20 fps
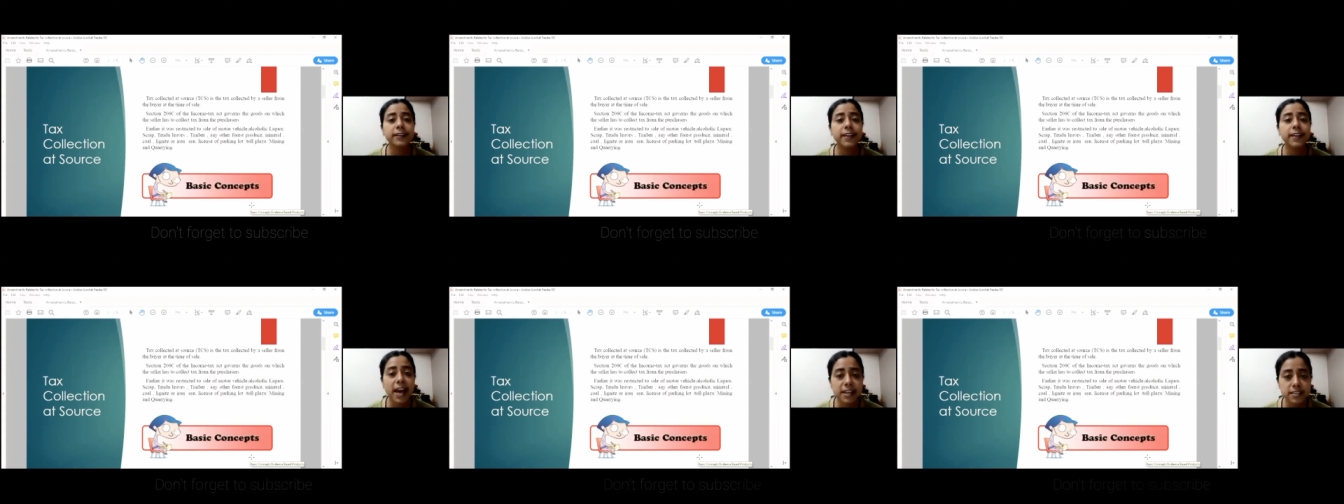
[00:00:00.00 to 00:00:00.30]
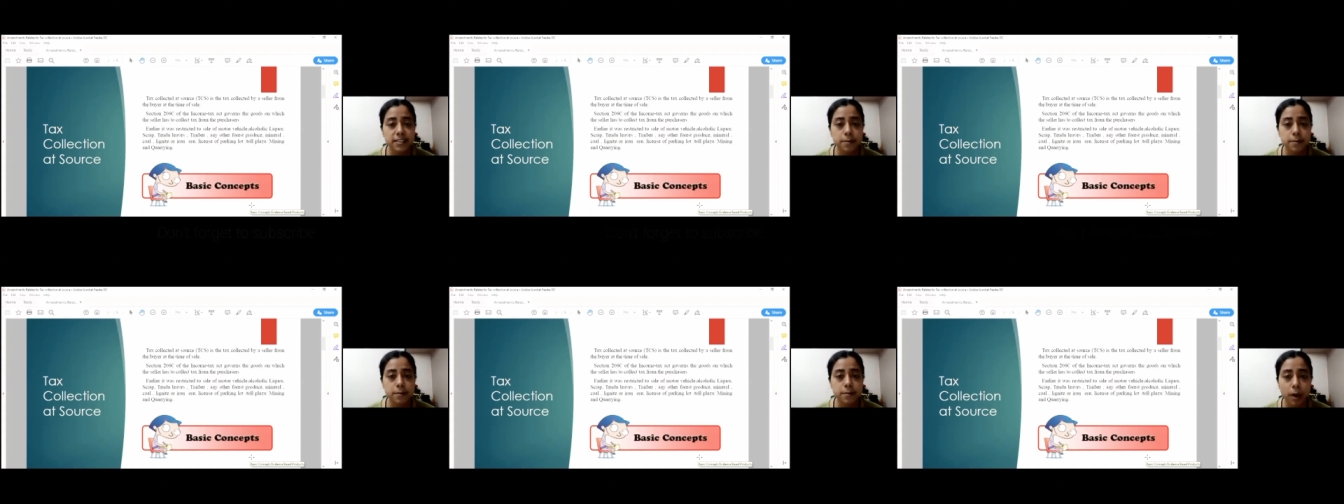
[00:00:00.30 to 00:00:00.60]

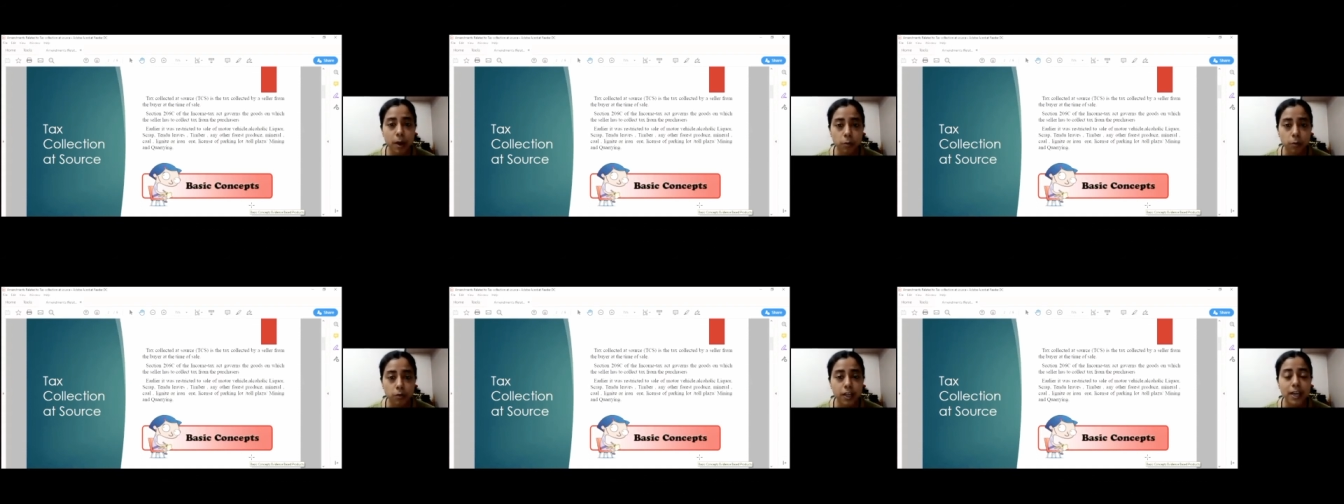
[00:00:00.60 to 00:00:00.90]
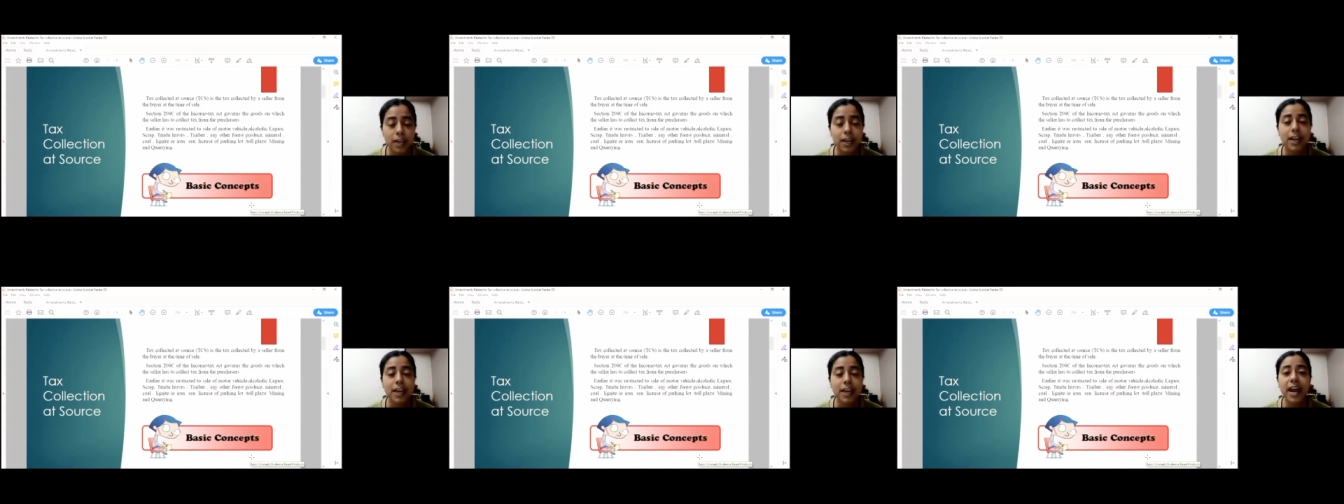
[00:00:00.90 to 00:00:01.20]
tax amount
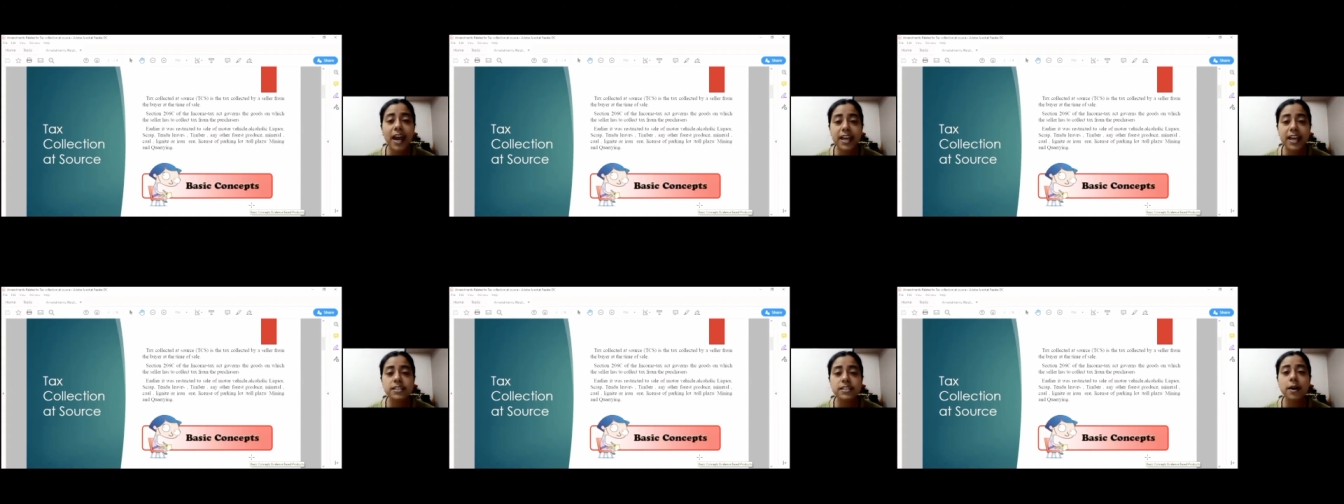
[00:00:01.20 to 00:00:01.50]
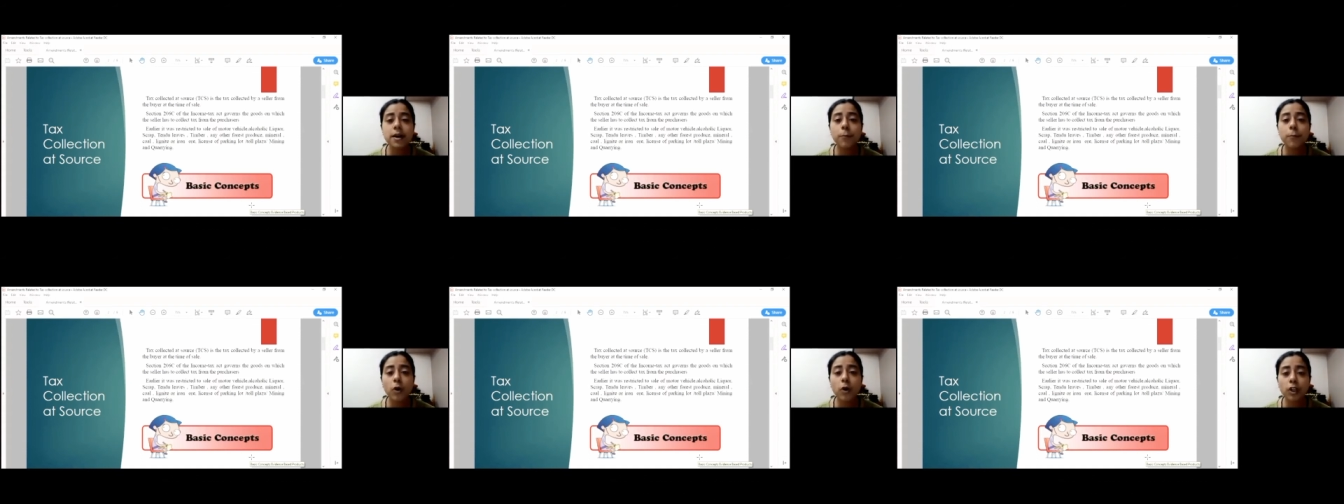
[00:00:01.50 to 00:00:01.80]
lies
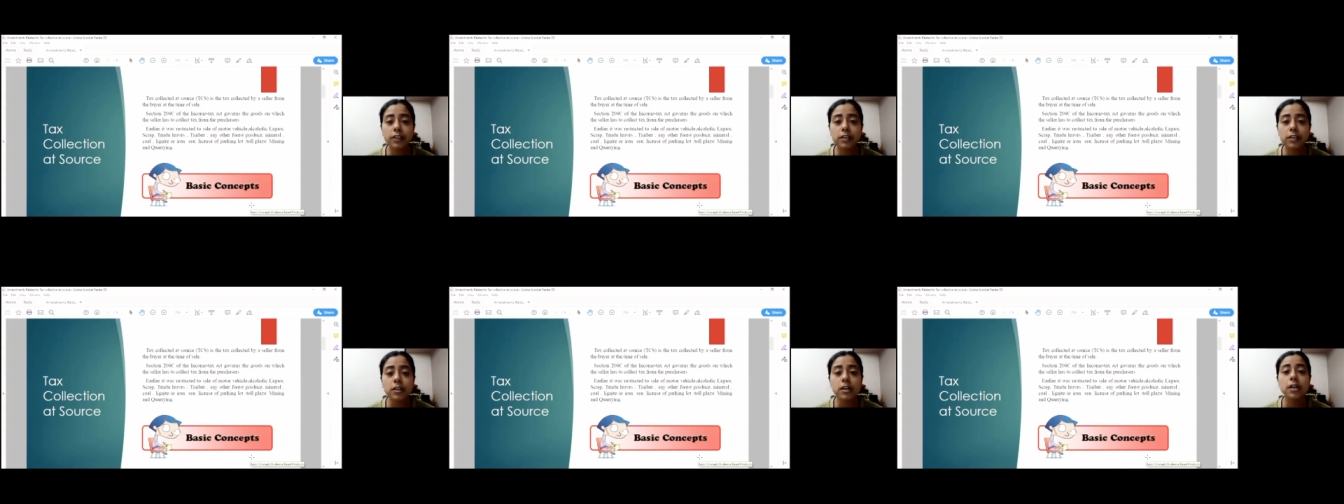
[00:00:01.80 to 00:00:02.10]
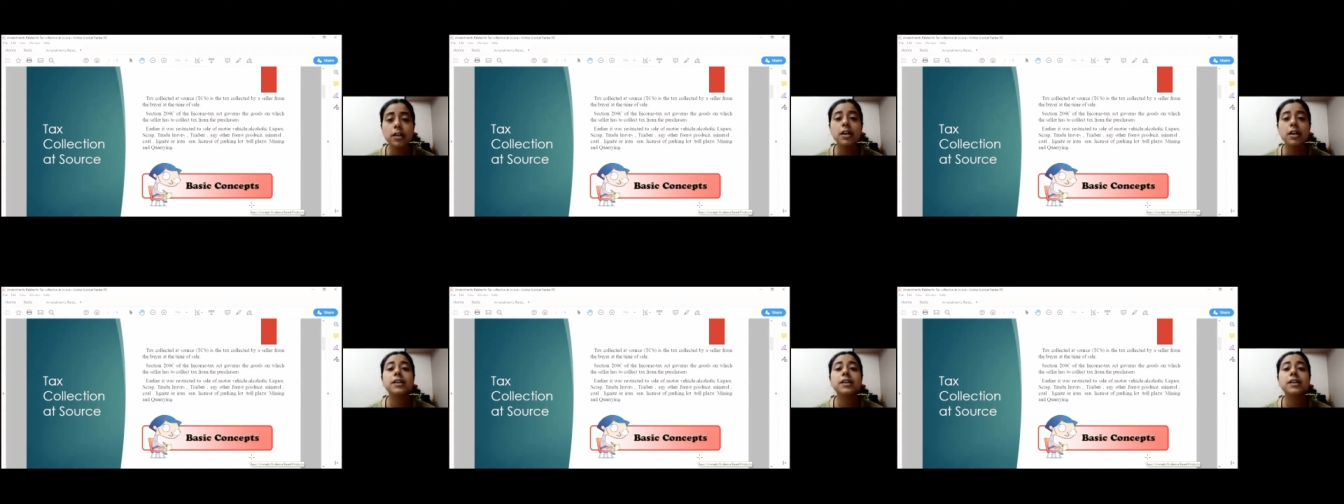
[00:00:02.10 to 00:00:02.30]
upon the